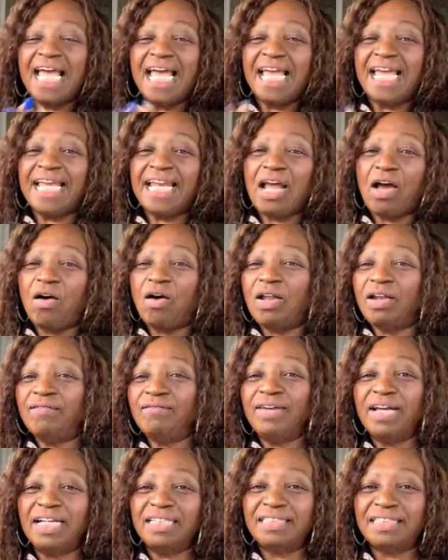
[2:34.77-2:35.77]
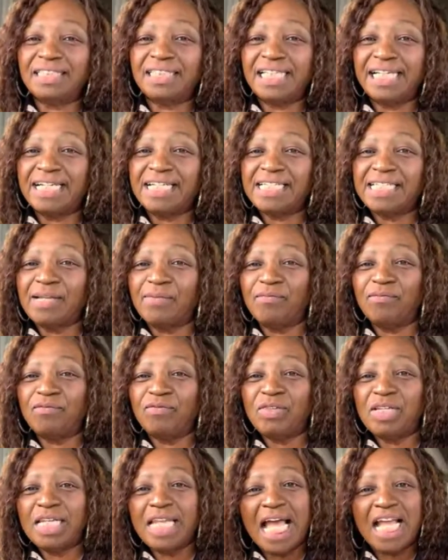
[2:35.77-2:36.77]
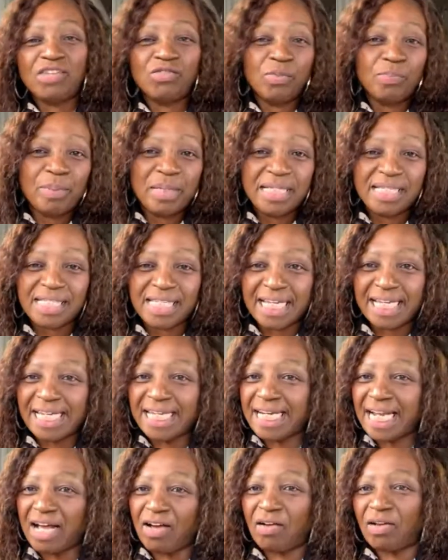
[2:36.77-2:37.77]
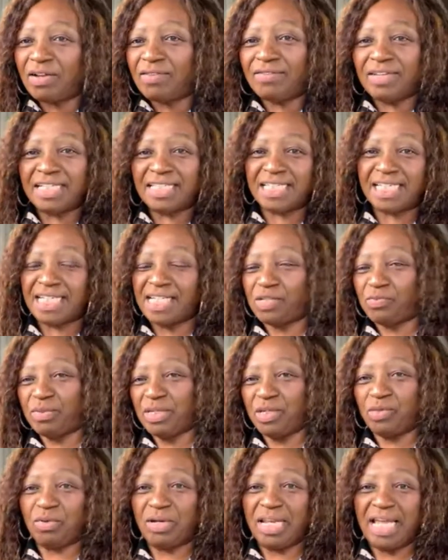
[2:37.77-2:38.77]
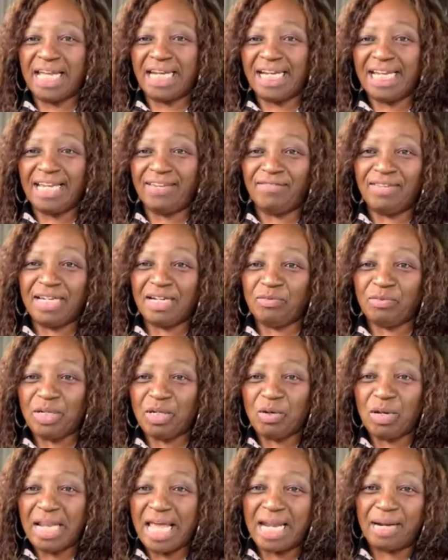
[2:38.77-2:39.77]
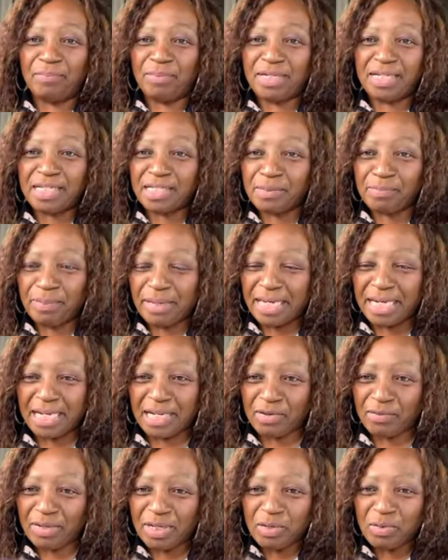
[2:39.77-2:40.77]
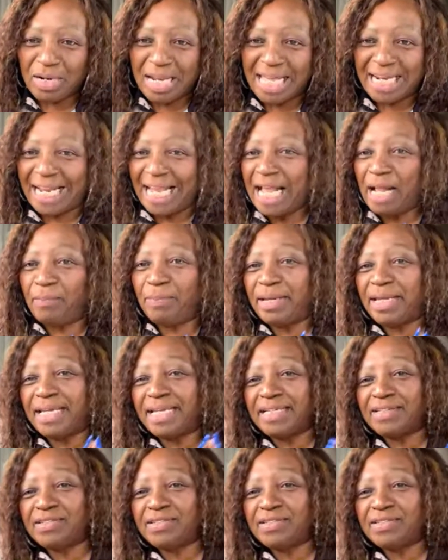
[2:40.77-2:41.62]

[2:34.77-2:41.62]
in all of us, there's some philanthropists in all of us because we do a lot of giving and we do a lot of participating and we do a lot of helping.